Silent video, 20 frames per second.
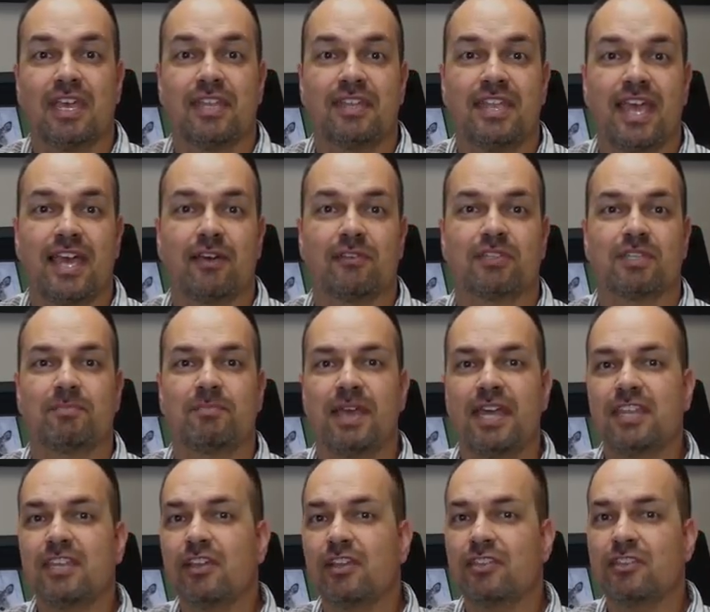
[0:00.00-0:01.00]
Now,
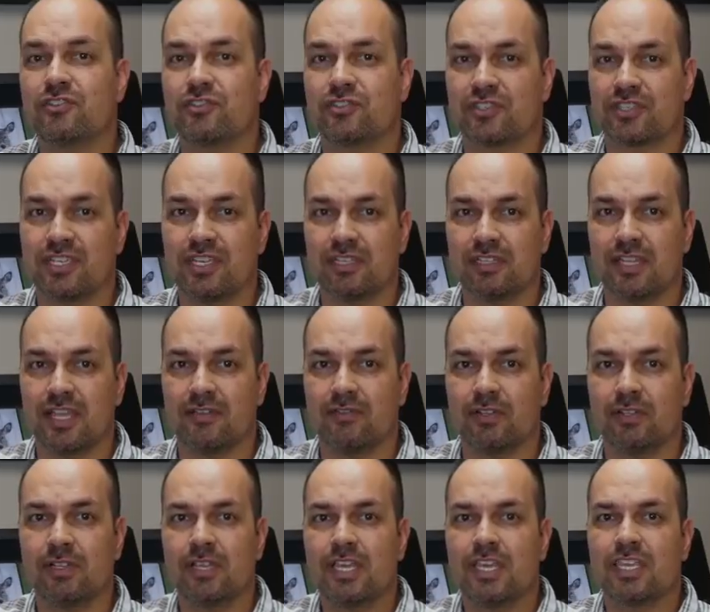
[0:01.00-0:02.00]
depending on your skill
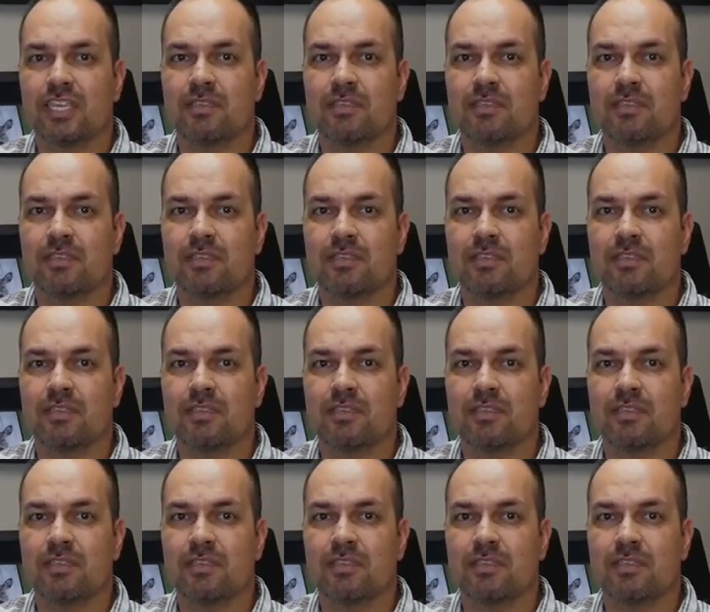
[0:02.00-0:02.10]
level,